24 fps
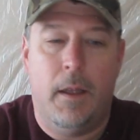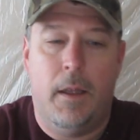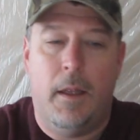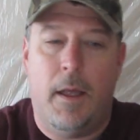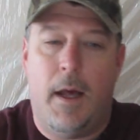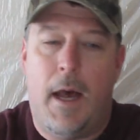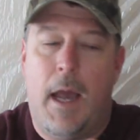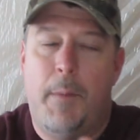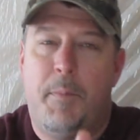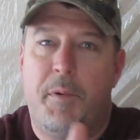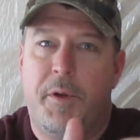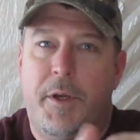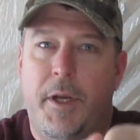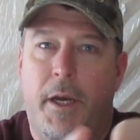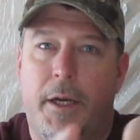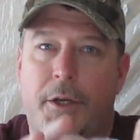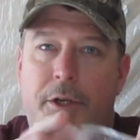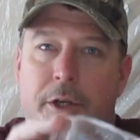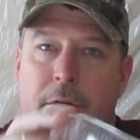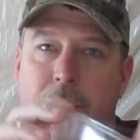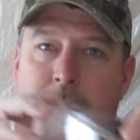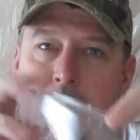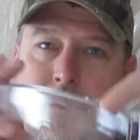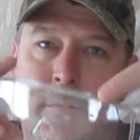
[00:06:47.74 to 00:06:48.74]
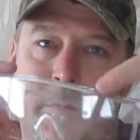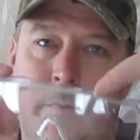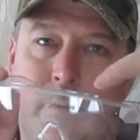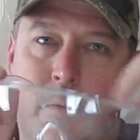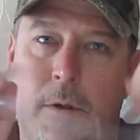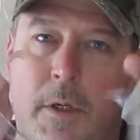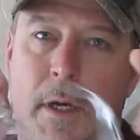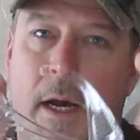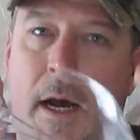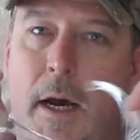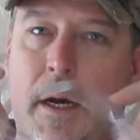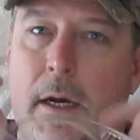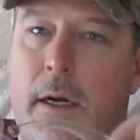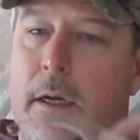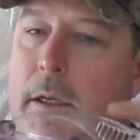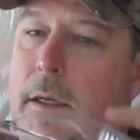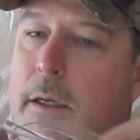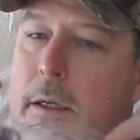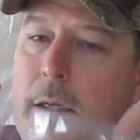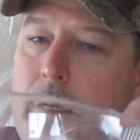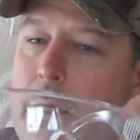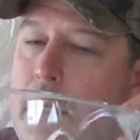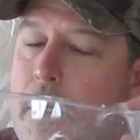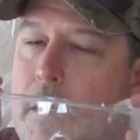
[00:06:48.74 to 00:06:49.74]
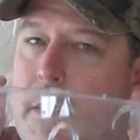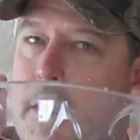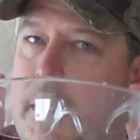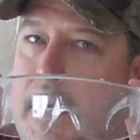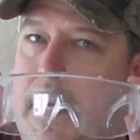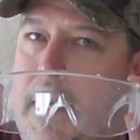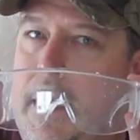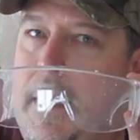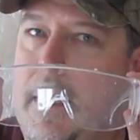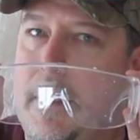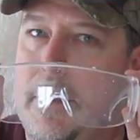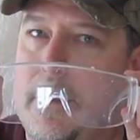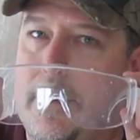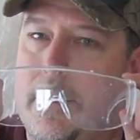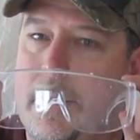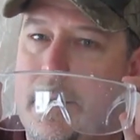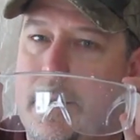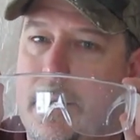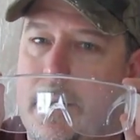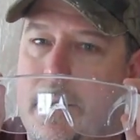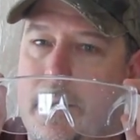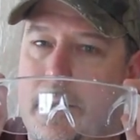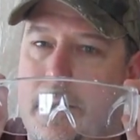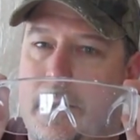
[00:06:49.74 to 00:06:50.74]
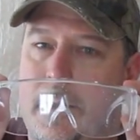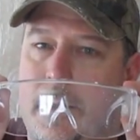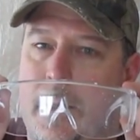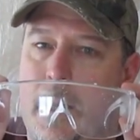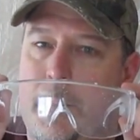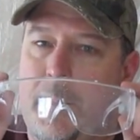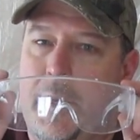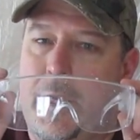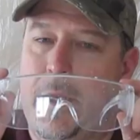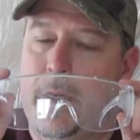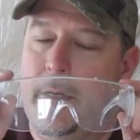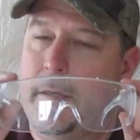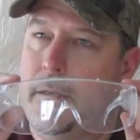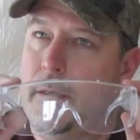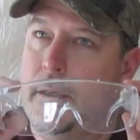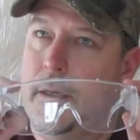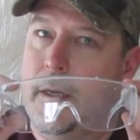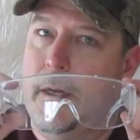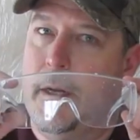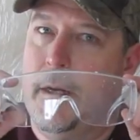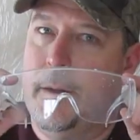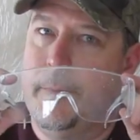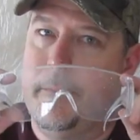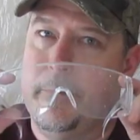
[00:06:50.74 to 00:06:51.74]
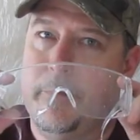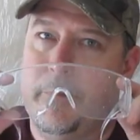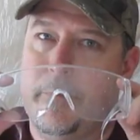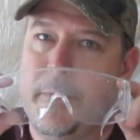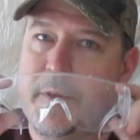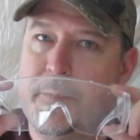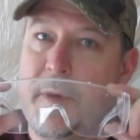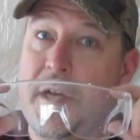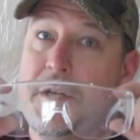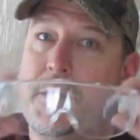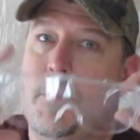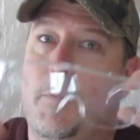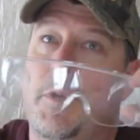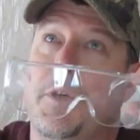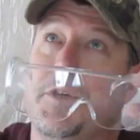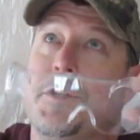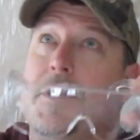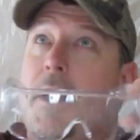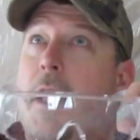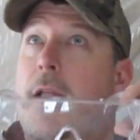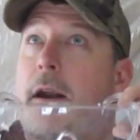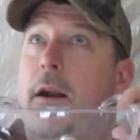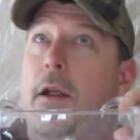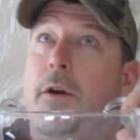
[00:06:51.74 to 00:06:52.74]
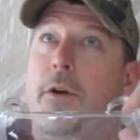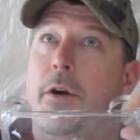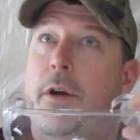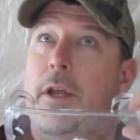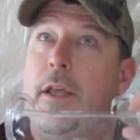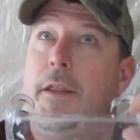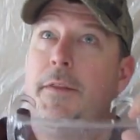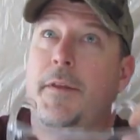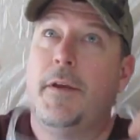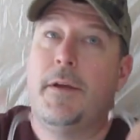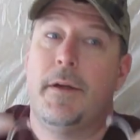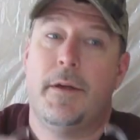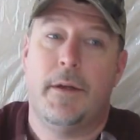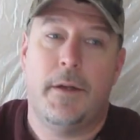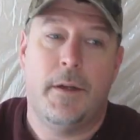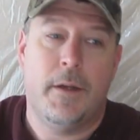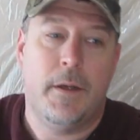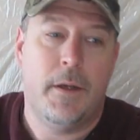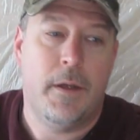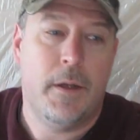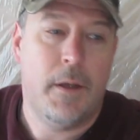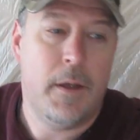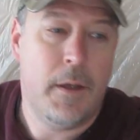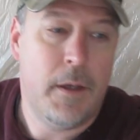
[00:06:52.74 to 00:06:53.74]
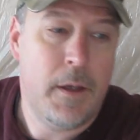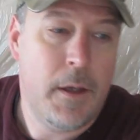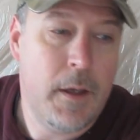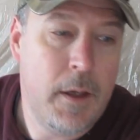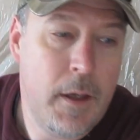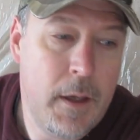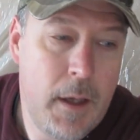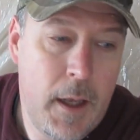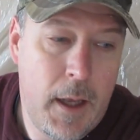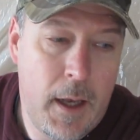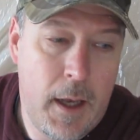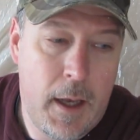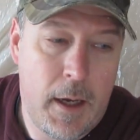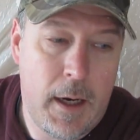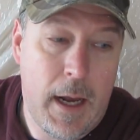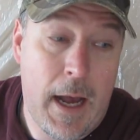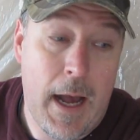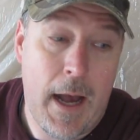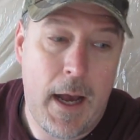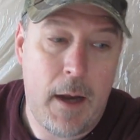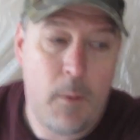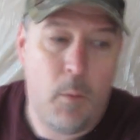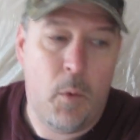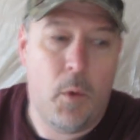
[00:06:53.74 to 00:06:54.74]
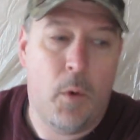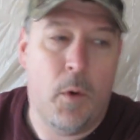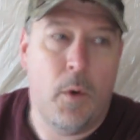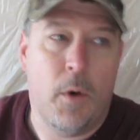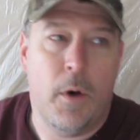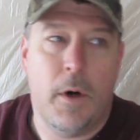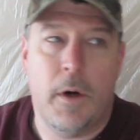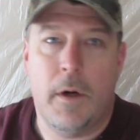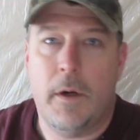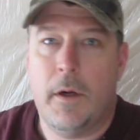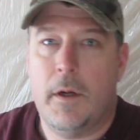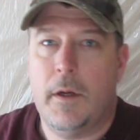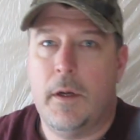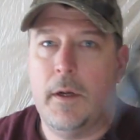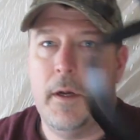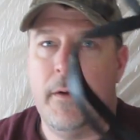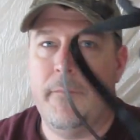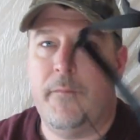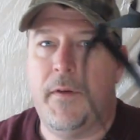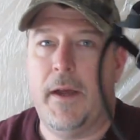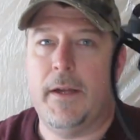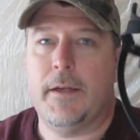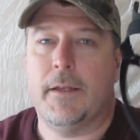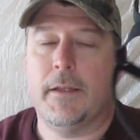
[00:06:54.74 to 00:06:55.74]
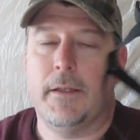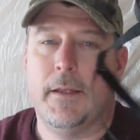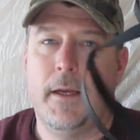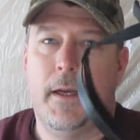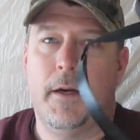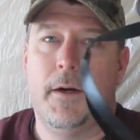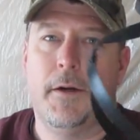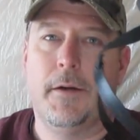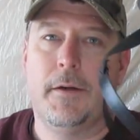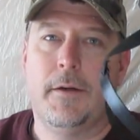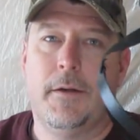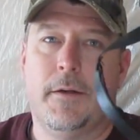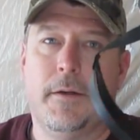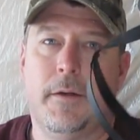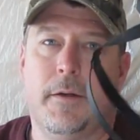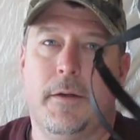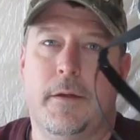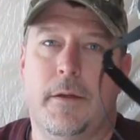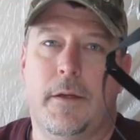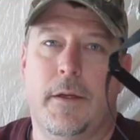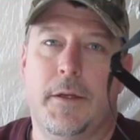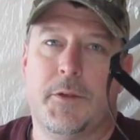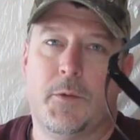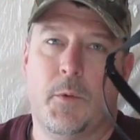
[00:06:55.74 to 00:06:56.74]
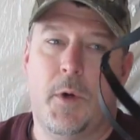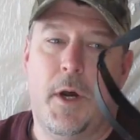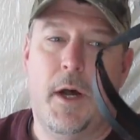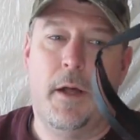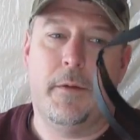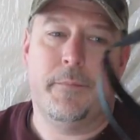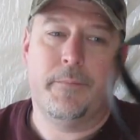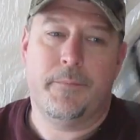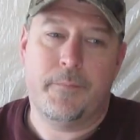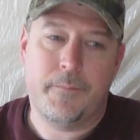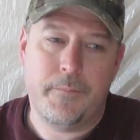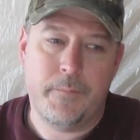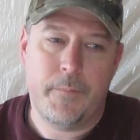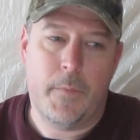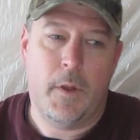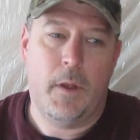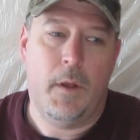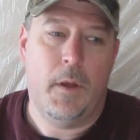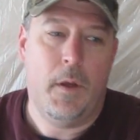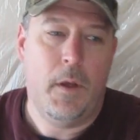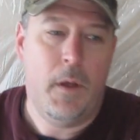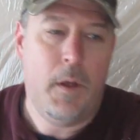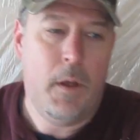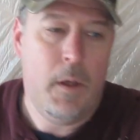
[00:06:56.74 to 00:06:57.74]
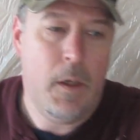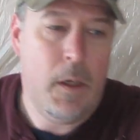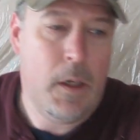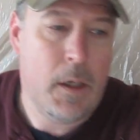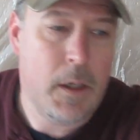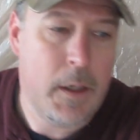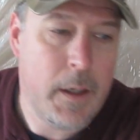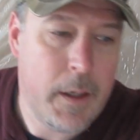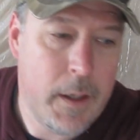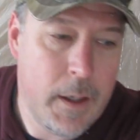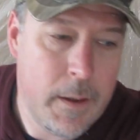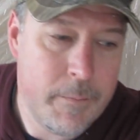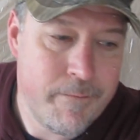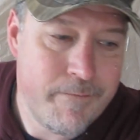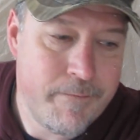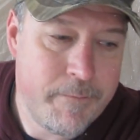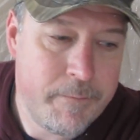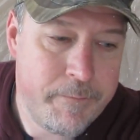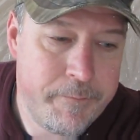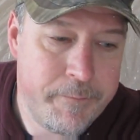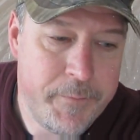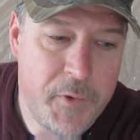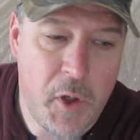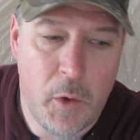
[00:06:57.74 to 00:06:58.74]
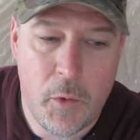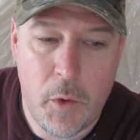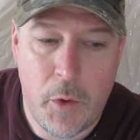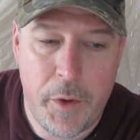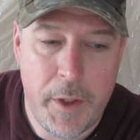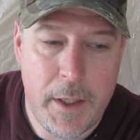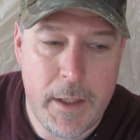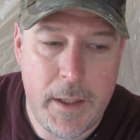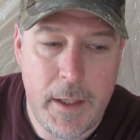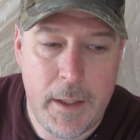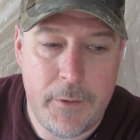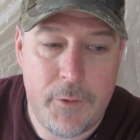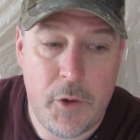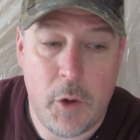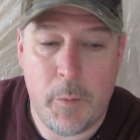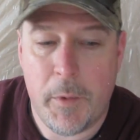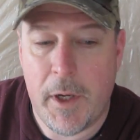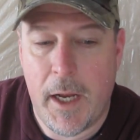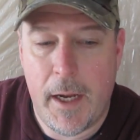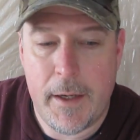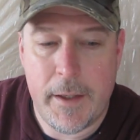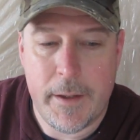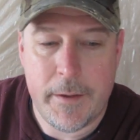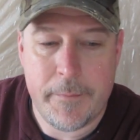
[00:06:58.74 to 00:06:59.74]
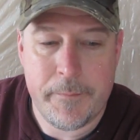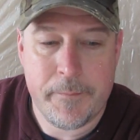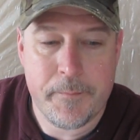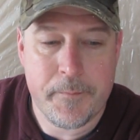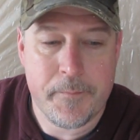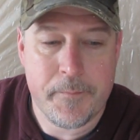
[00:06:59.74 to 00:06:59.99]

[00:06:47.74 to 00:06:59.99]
Eye protection, got key. I mean, um, especially when you're standing underneath it. And I wore a ventilator as well. Um, don't know that you need to, but I did.